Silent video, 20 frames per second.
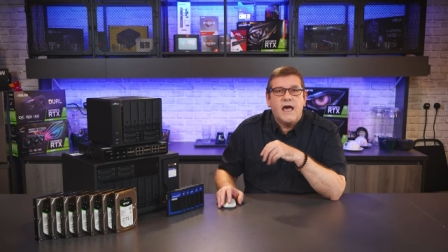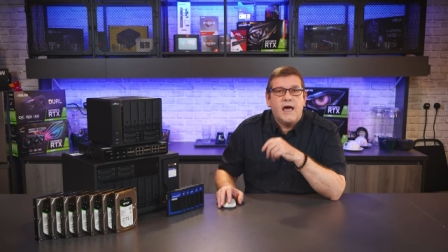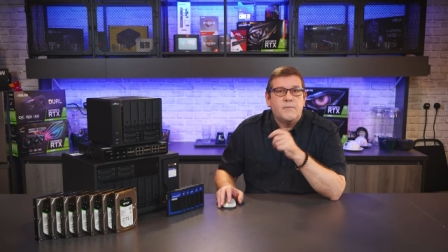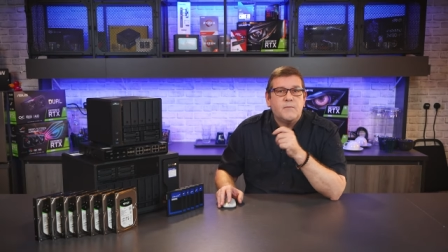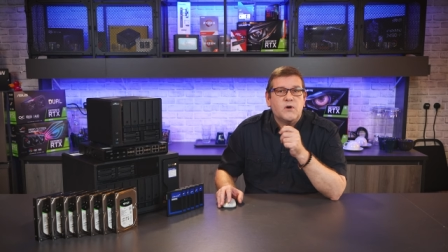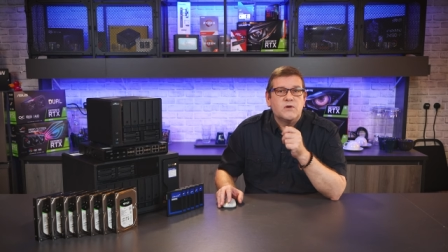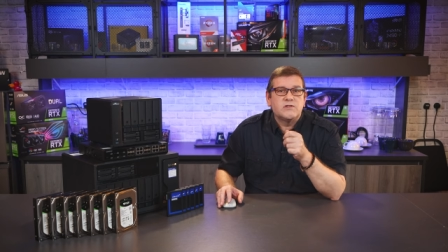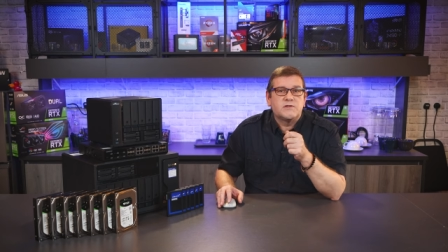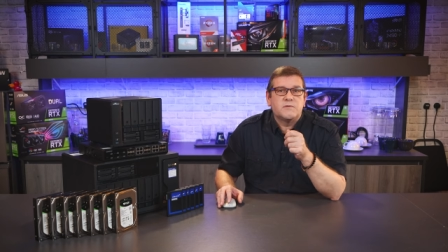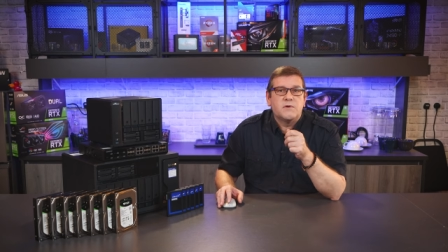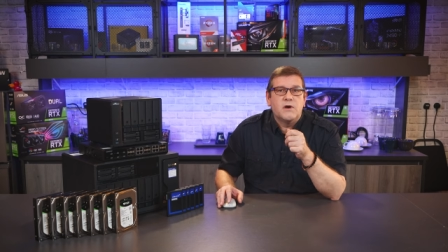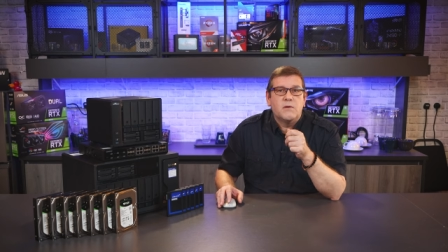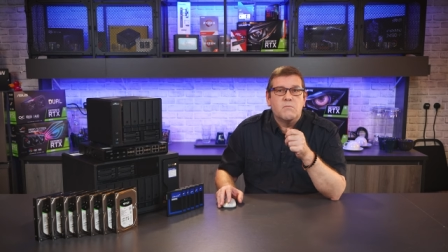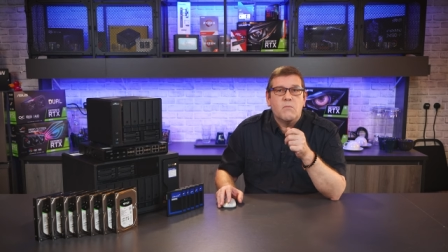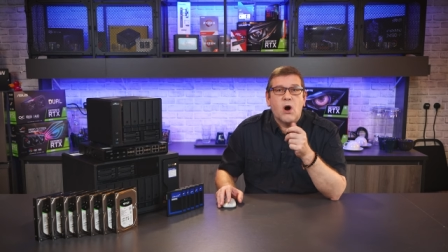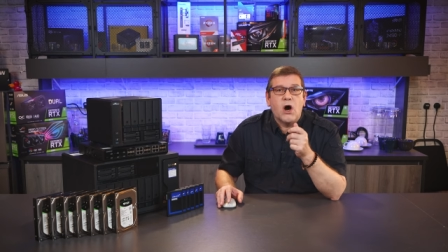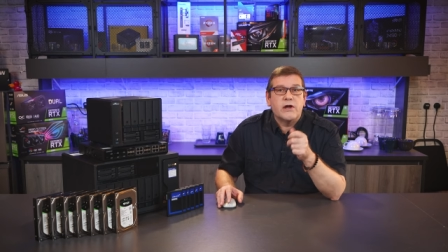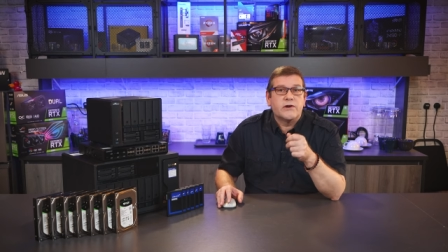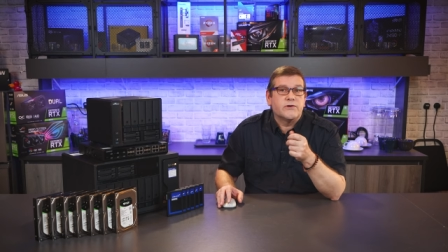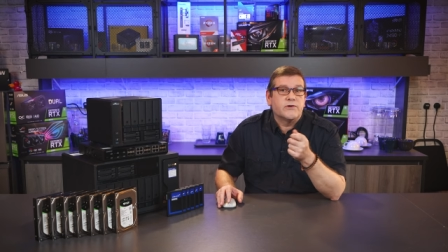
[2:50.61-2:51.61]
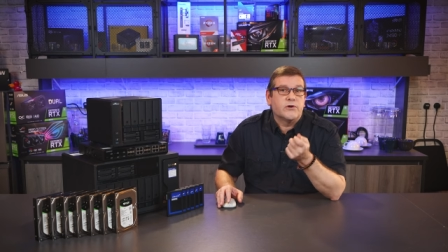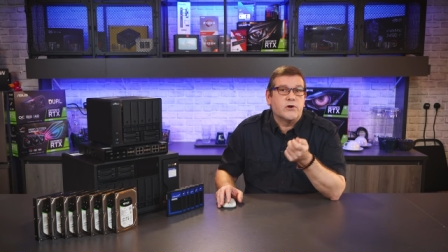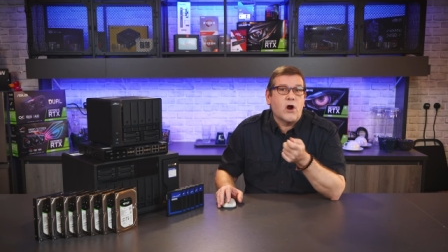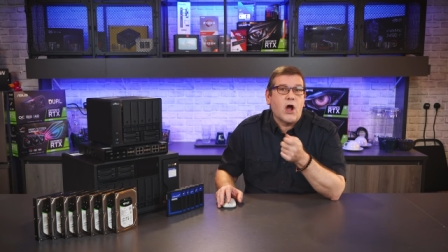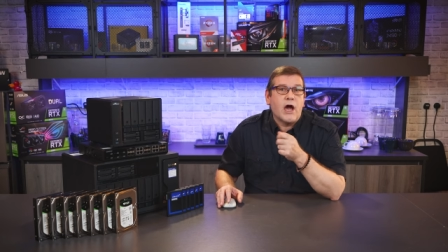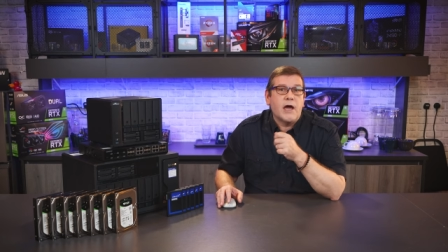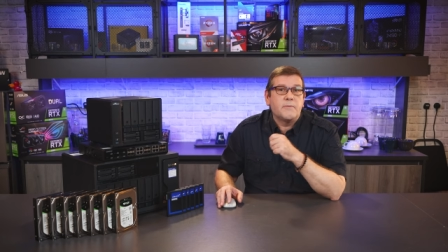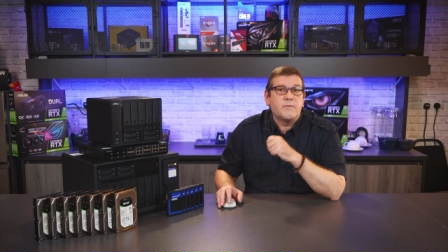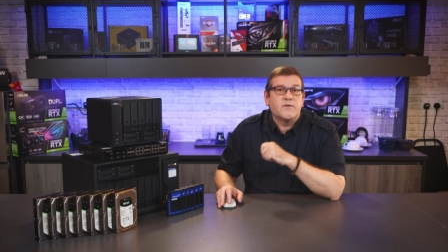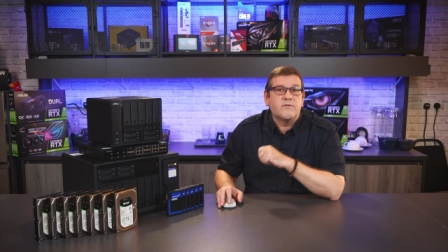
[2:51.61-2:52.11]
And most modern or
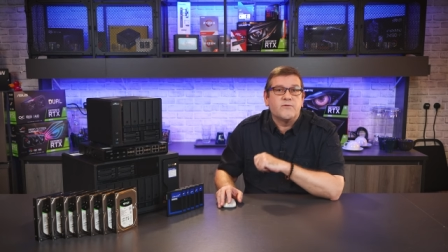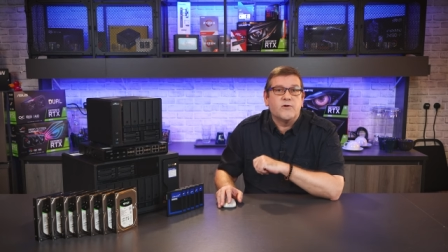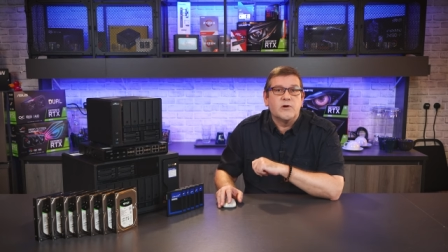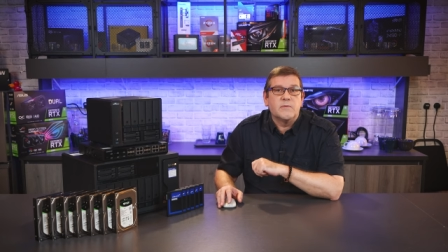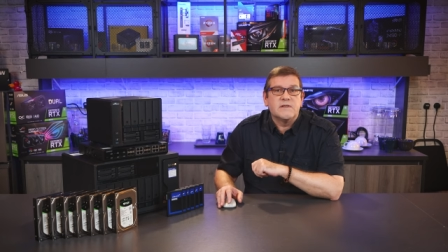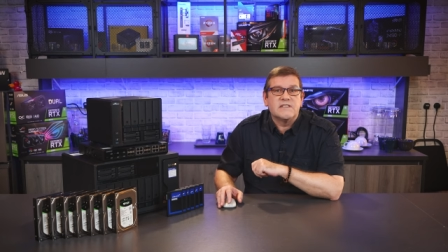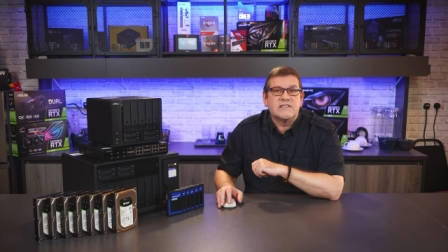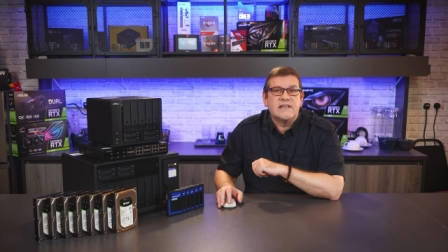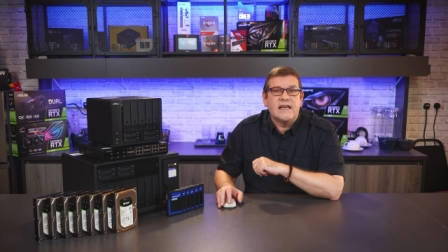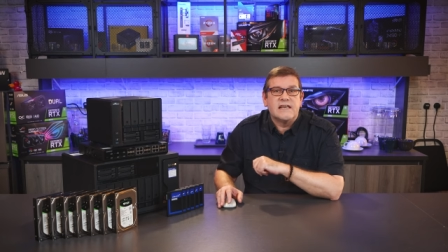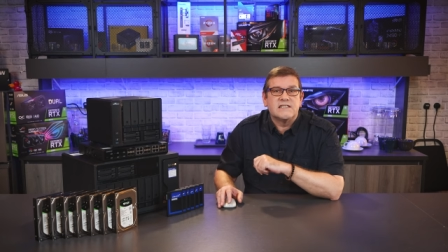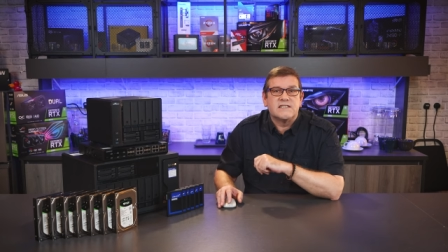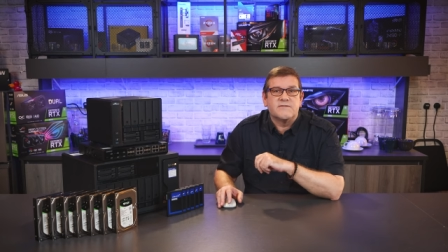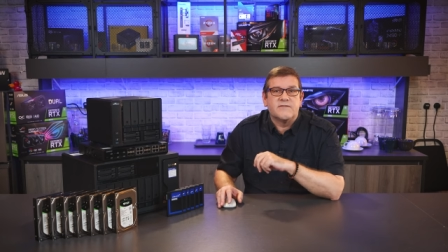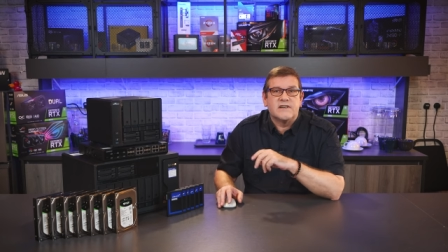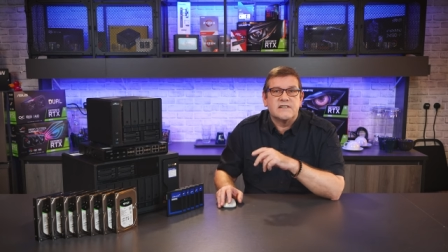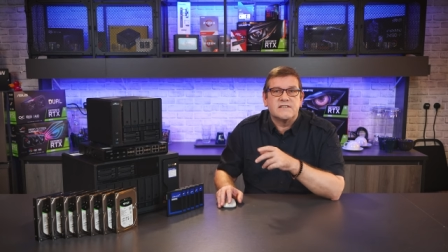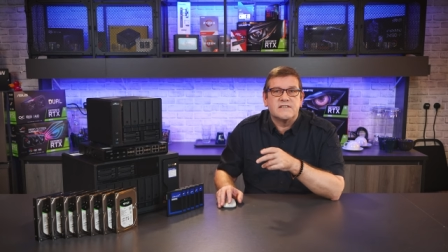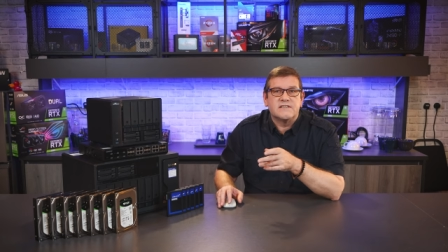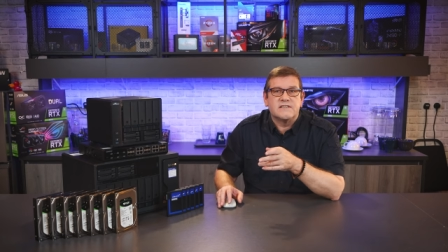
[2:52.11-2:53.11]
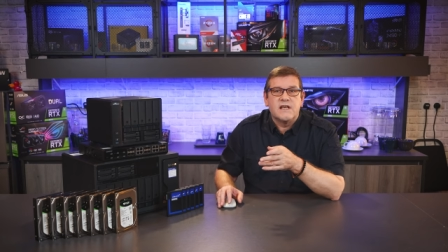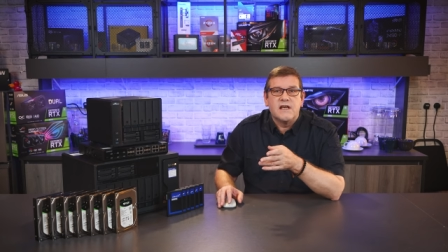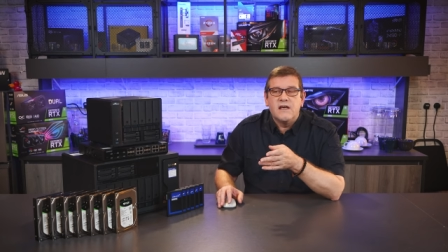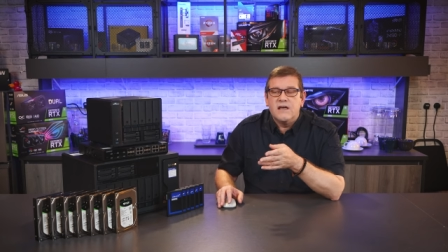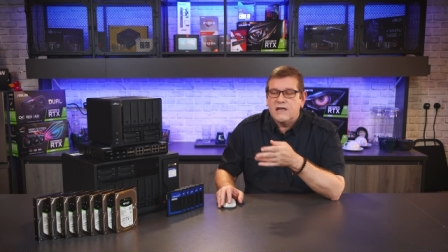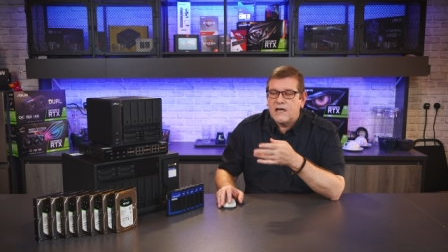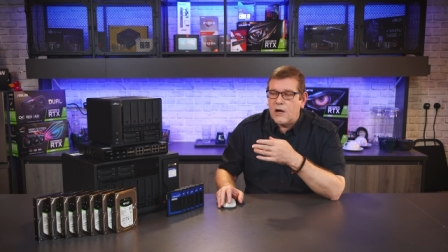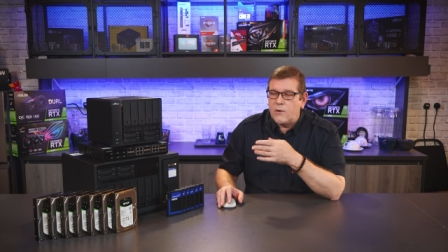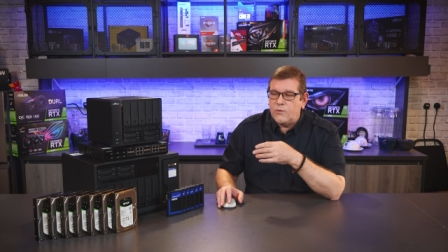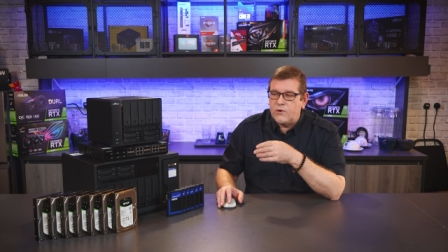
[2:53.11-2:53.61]
high-performance NAS devices
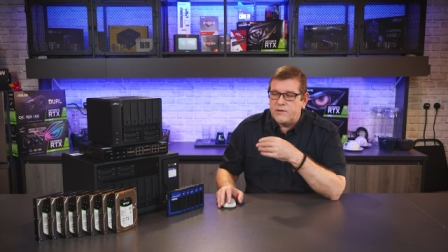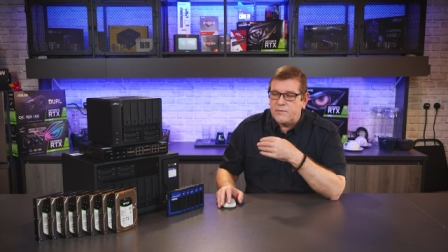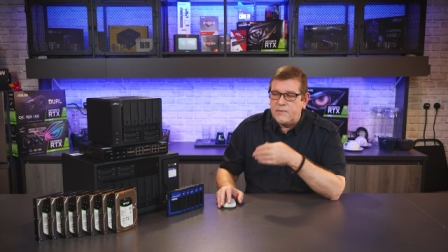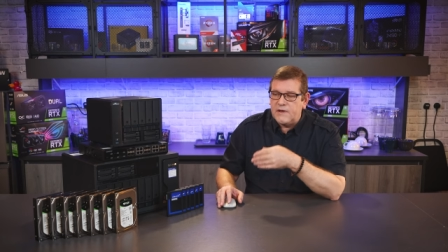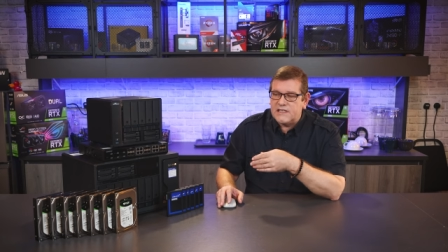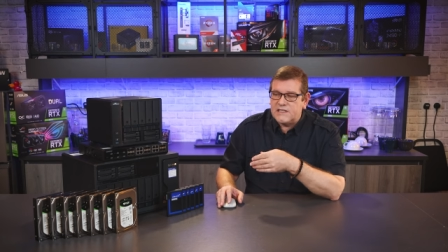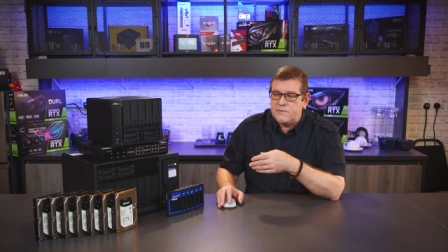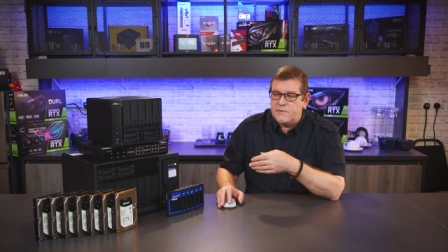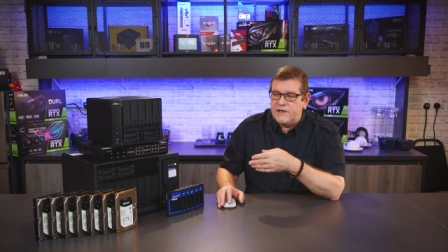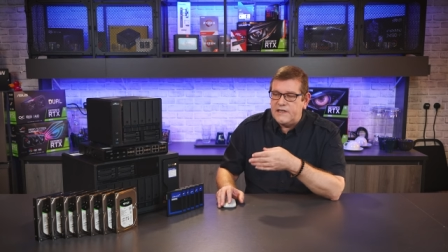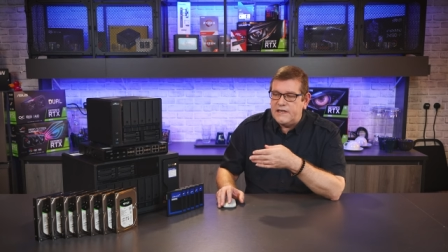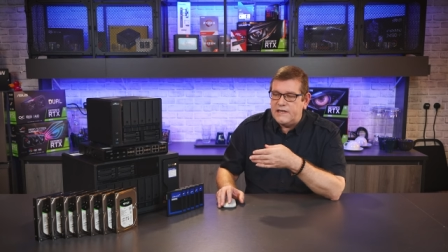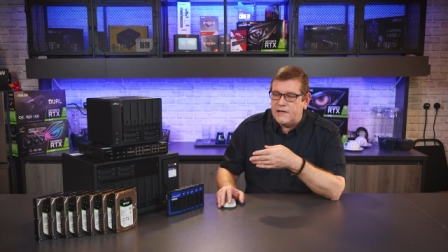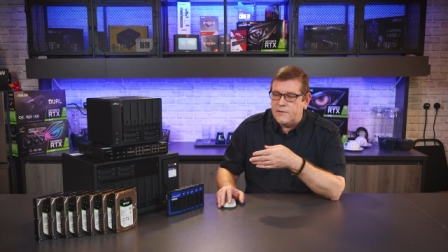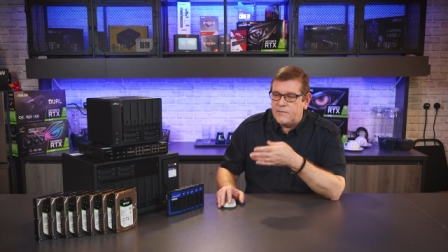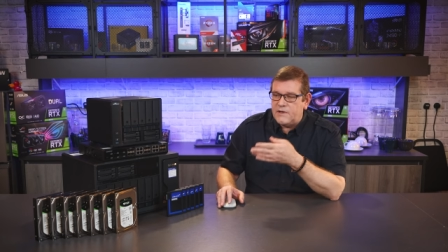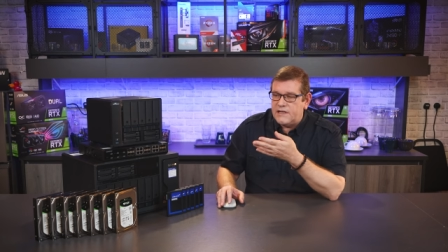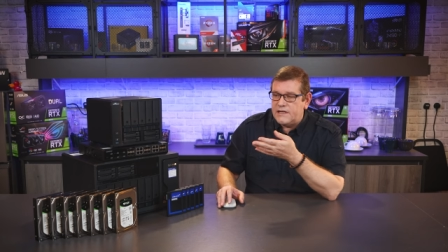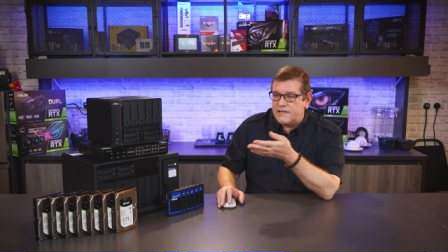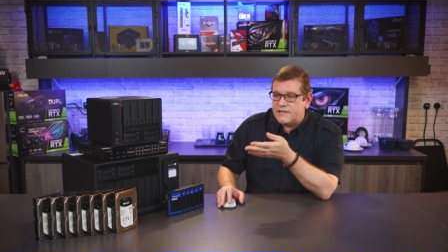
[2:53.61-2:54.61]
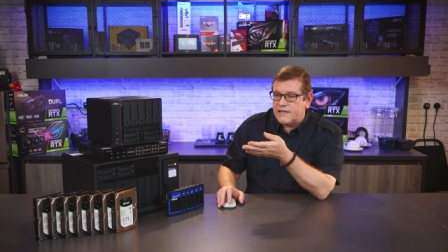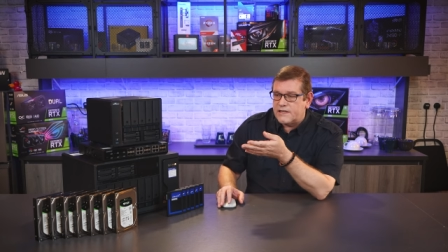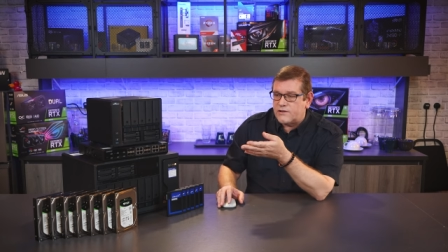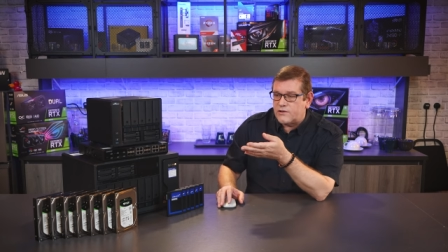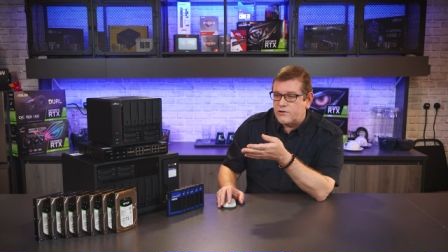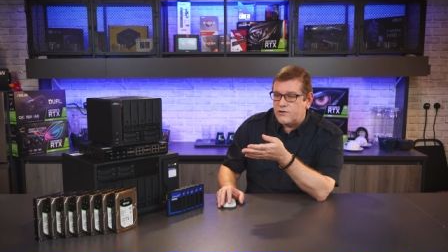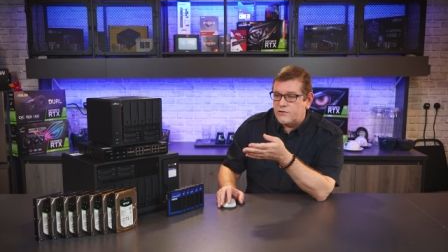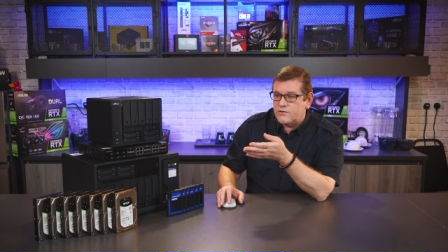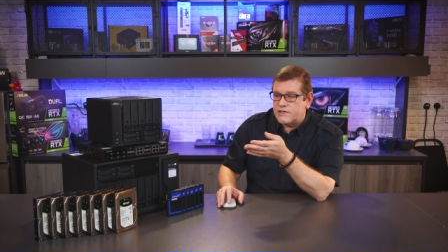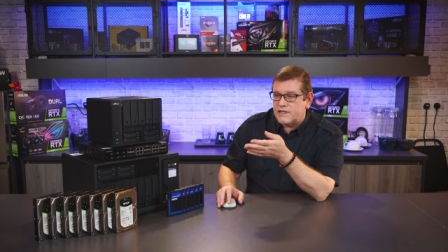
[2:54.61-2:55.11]
come with mixed media, meaning that
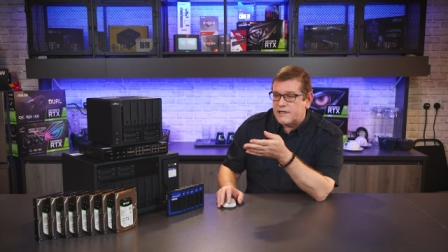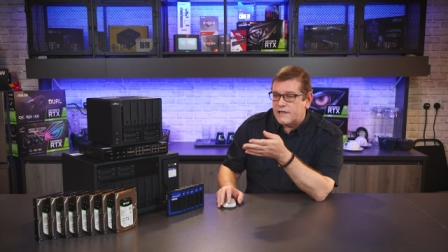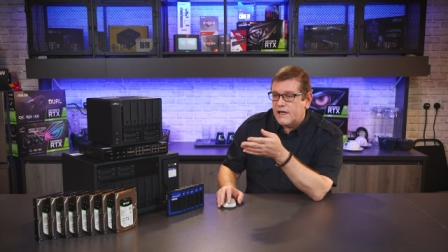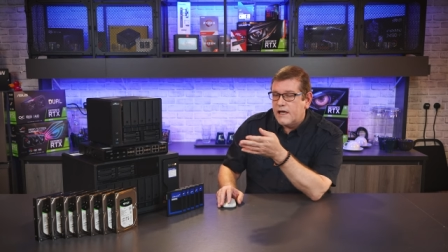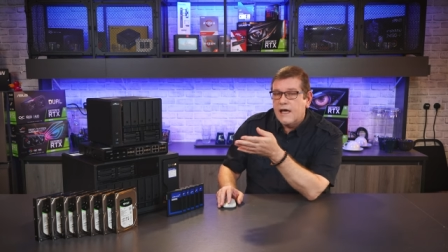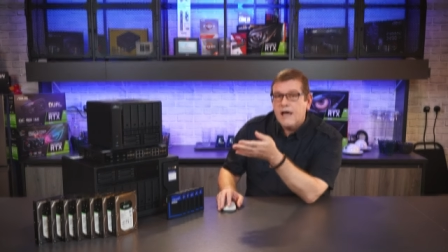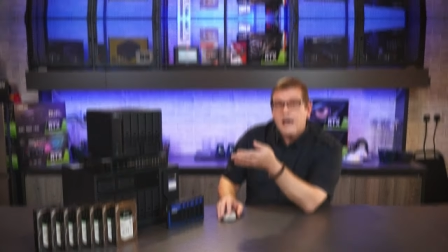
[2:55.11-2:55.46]
they're using